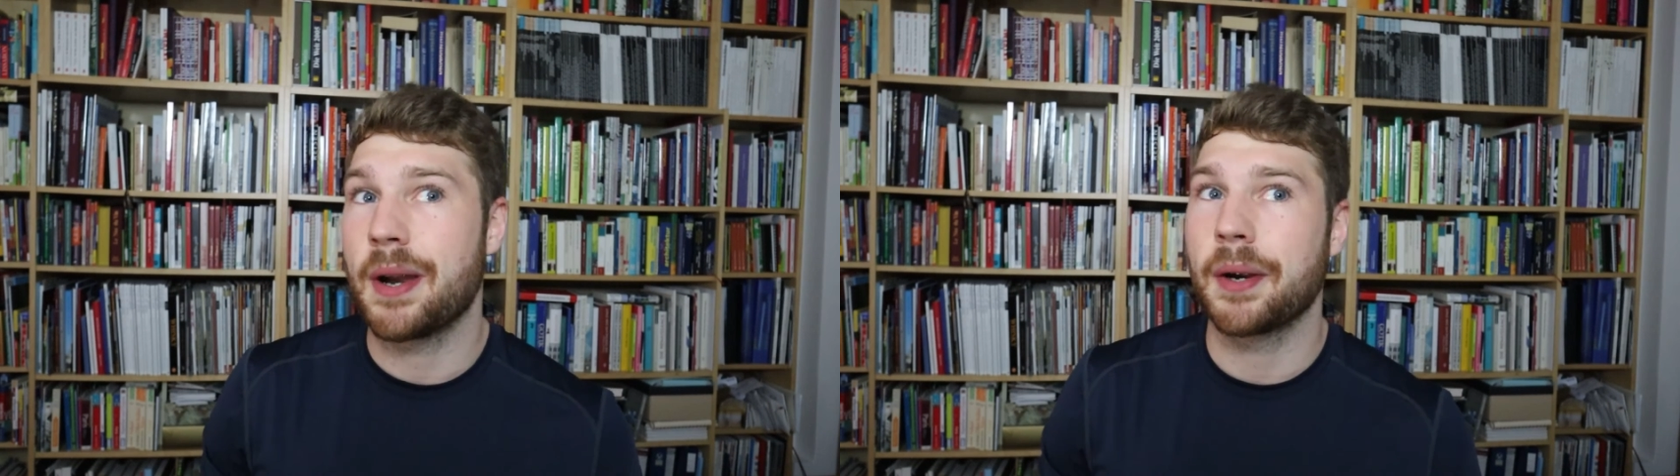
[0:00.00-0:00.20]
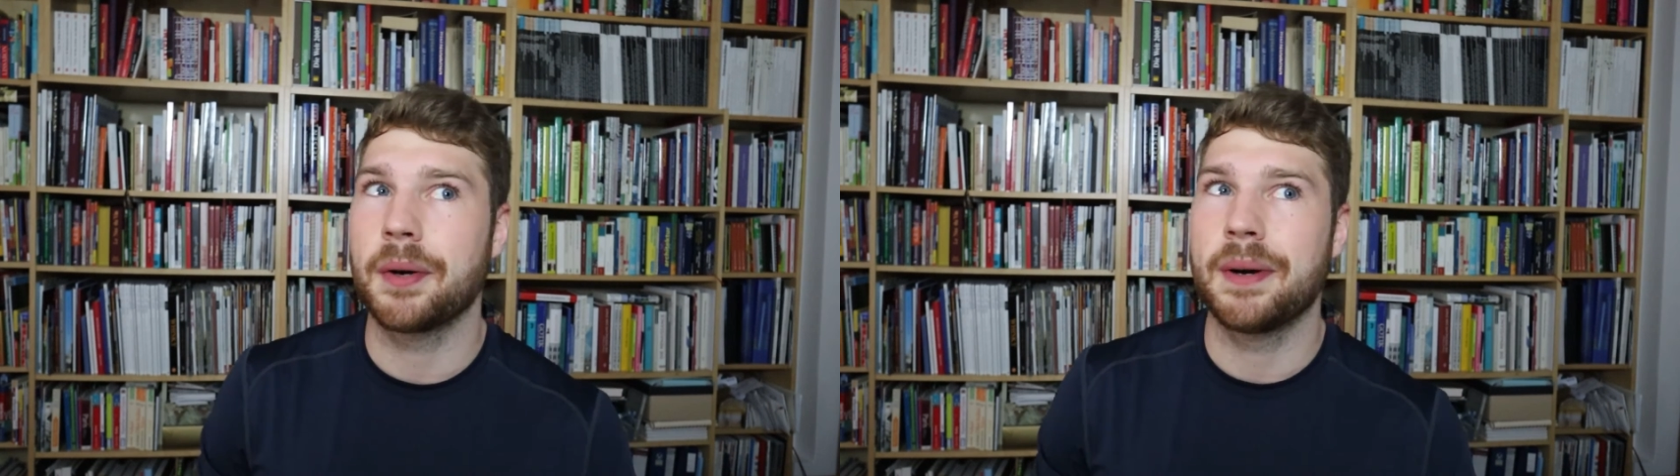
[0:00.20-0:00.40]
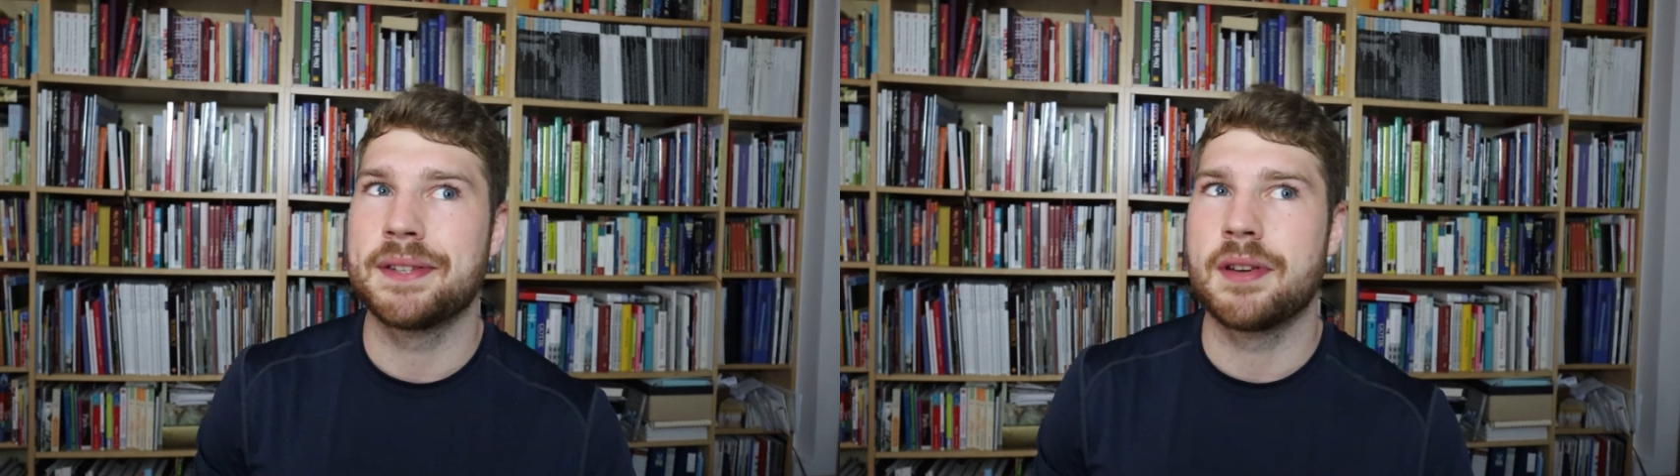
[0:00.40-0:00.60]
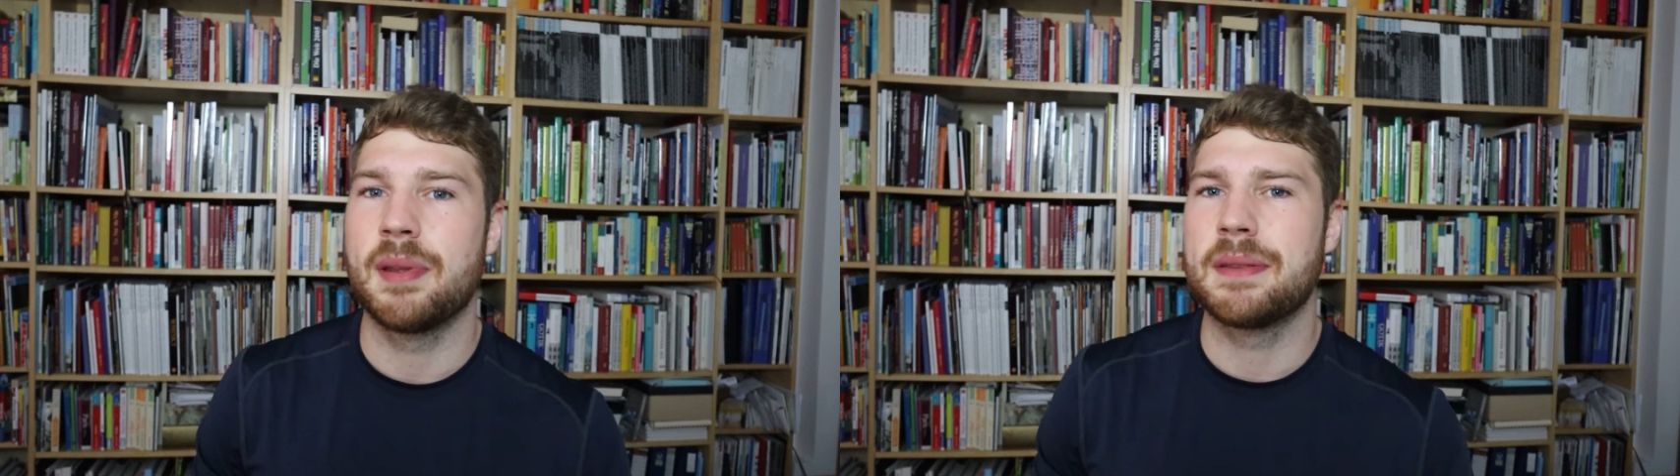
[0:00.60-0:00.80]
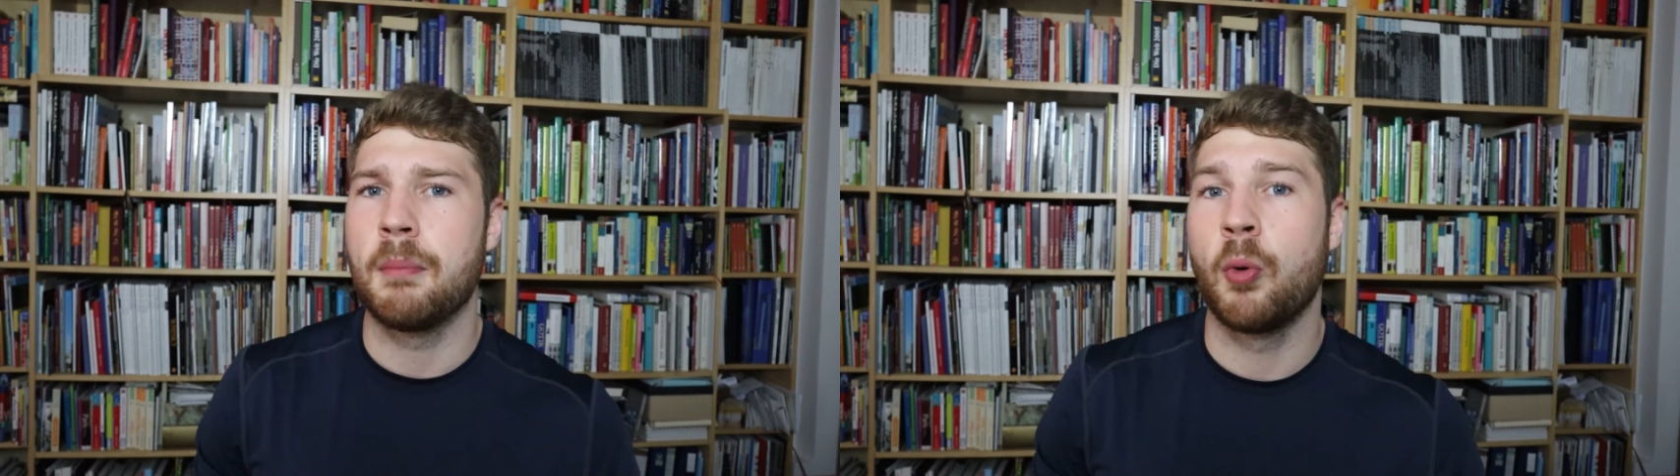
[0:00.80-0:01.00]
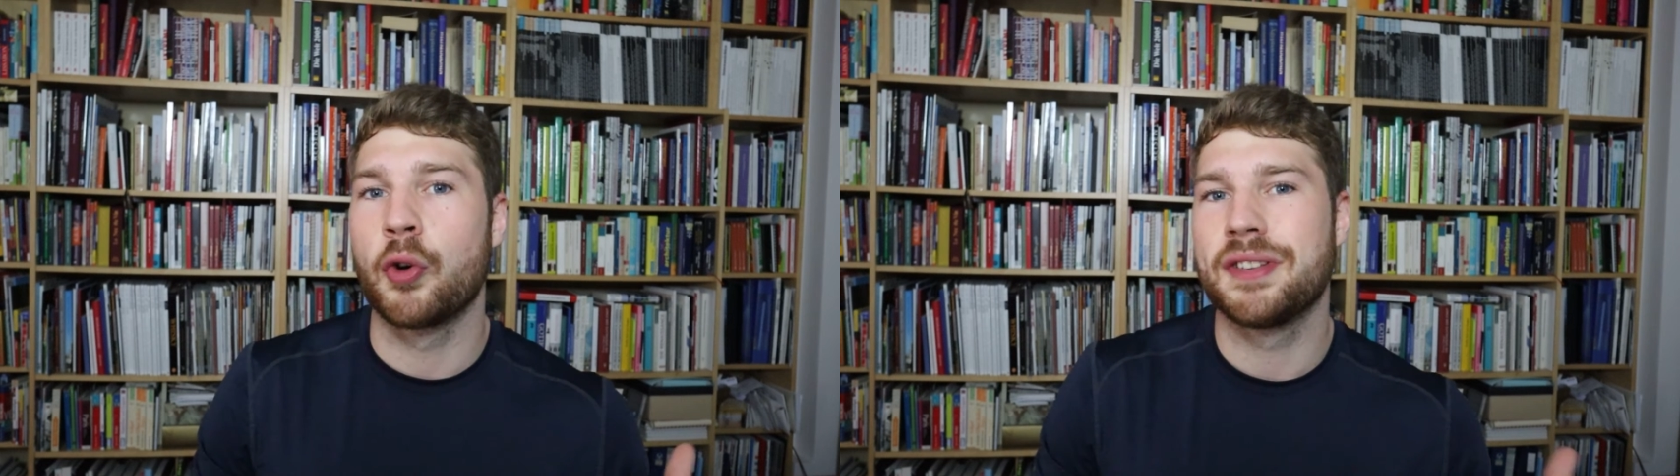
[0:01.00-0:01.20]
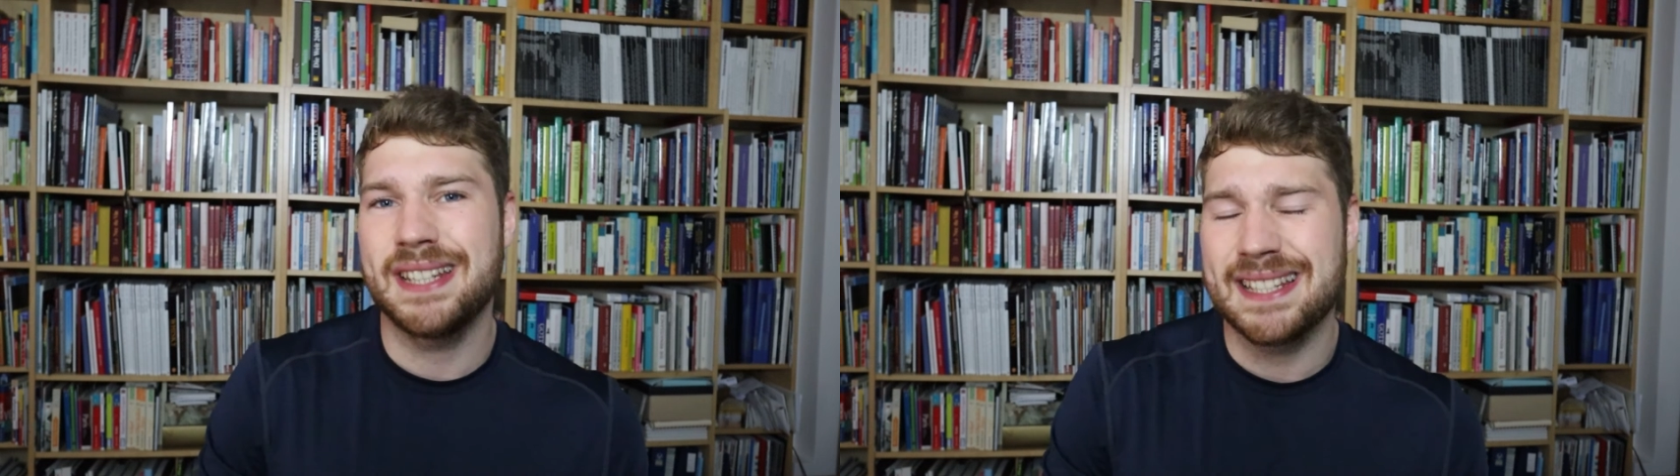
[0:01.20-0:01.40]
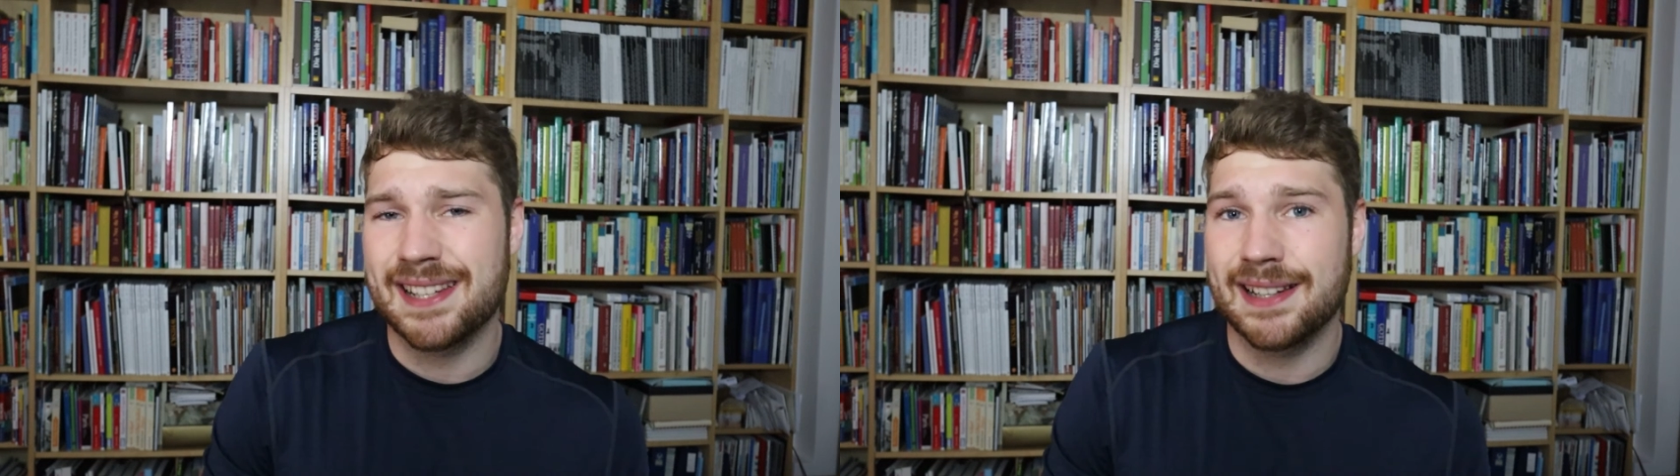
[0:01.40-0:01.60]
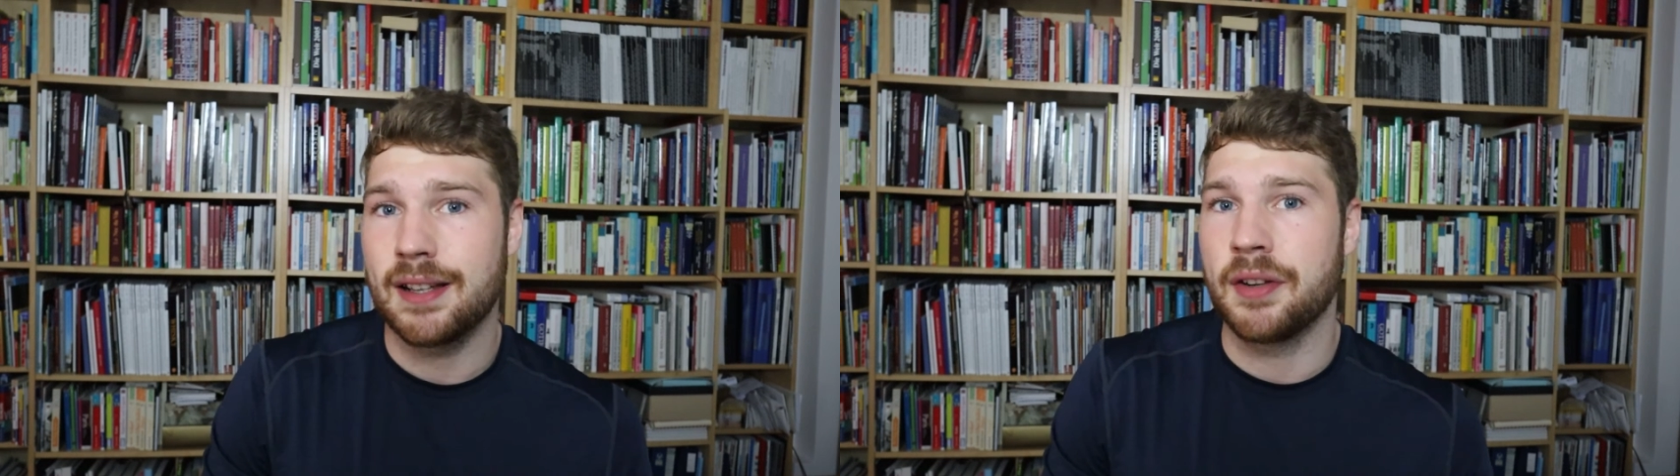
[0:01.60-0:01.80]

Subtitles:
where I go into a bit more detail